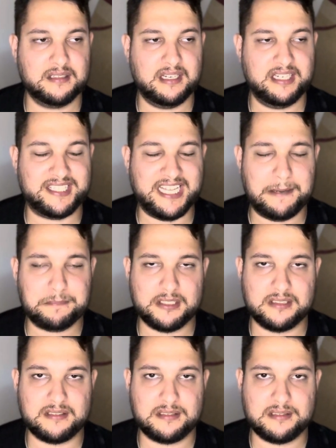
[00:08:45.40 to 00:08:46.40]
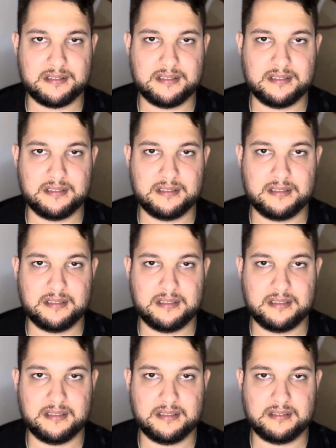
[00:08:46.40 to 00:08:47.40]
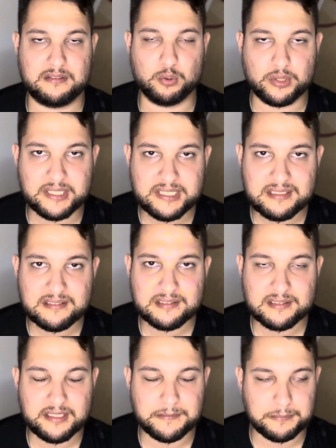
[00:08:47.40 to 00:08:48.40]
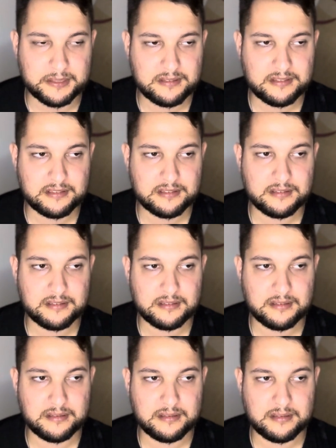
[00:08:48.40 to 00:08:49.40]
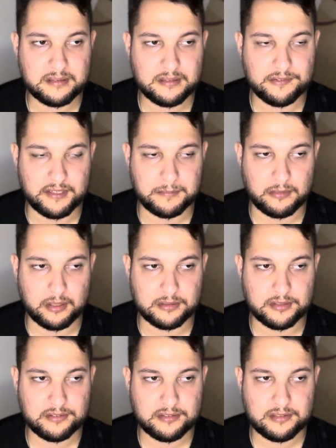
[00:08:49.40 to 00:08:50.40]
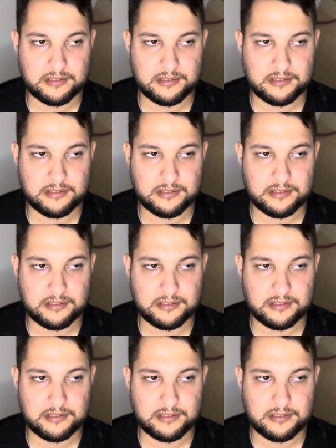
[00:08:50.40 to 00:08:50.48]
adapted to it a bit, if I'm honest.